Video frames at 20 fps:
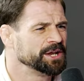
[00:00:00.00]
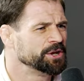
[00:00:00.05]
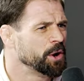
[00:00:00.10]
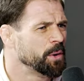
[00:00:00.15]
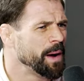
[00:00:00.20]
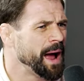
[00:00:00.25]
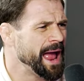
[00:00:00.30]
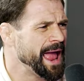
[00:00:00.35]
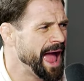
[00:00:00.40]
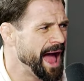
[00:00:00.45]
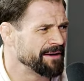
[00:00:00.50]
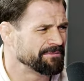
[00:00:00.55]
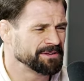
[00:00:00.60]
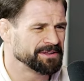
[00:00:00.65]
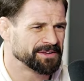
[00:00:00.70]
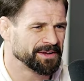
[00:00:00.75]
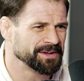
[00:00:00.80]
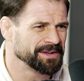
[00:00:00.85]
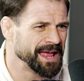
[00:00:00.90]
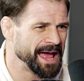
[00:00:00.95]
You know, I
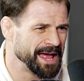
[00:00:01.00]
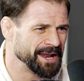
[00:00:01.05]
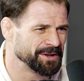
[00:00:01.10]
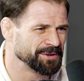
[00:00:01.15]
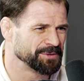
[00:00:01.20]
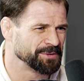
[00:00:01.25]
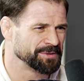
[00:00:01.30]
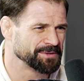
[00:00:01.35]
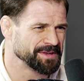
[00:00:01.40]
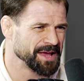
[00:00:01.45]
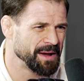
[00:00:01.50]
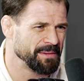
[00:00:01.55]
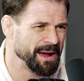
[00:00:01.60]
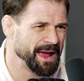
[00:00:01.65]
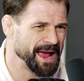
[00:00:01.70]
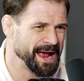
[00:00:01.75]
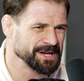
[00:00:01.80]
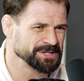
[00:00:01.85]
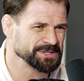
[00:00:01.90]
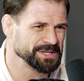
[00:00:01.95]
haven't done that in a long time.
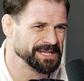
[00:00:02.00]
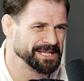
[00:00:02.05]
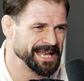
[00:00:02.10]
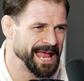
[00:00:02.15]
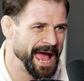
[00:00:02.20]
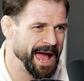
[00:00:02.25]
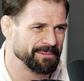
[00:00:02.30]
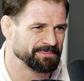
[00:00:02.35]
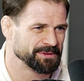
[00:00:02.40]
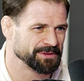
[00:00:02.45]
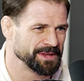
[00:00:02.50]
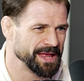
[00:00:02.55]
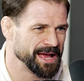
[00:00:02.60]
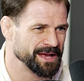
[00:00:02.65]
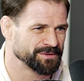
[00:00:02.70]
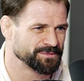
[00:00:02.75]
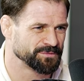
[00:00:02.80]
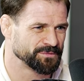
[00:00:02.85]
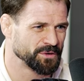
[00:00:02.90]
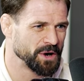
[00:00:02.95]
I actually napped
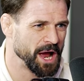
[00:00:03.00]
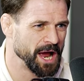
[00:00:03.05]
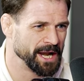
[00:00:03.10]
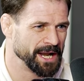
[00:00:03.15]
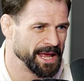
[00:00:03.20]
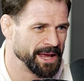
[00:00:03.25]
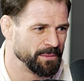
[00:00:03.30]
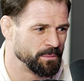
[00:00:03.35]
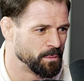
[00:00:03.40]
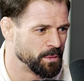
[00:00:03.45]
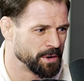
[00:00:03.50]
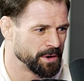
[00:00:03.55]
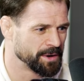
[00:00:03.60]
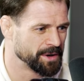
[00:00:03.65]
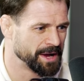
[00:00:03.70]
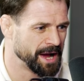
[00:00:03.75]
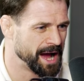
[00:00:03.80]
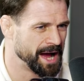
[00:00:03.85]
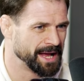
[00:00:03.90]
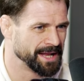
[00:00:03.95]
last Friday.
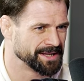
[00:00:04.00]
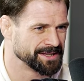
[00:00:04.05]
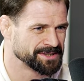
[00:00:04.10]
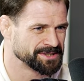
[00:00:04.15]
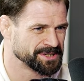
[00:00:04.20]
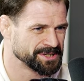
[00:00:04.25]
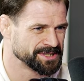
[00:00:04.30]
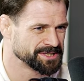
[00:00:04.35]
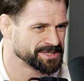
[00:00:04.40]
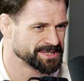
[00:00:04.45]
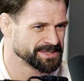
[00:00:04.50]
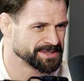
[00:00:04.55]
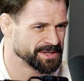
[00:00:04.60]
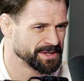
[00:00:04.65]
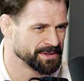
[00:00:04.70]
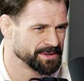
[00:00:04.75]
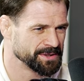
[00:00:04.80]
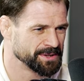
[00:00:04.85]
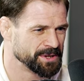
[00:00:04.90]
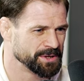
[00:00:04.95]
Work got just,
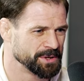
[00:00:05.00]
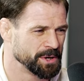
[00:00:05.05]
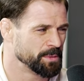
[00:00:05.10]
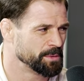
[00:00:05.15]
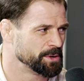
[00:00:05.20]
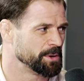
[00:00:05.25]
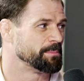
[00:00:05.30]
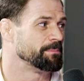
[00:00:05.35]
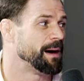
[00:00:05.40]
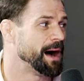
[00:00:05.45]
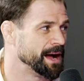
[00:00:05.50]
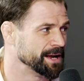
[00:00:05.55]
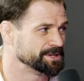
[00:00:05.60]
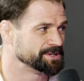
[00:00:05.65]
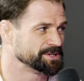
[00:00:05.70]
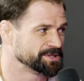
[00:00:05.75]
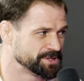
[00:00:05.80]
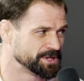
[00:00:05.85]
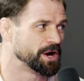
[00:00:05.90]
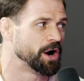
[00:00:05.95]
you know when your
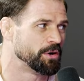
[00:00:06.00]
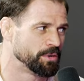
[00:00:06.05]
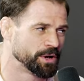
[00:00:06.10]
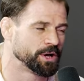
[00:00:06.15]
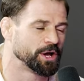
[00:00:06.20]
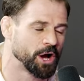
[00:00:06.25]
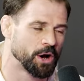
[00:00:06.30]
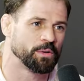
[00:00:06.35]
mind's just oh, going, yeah.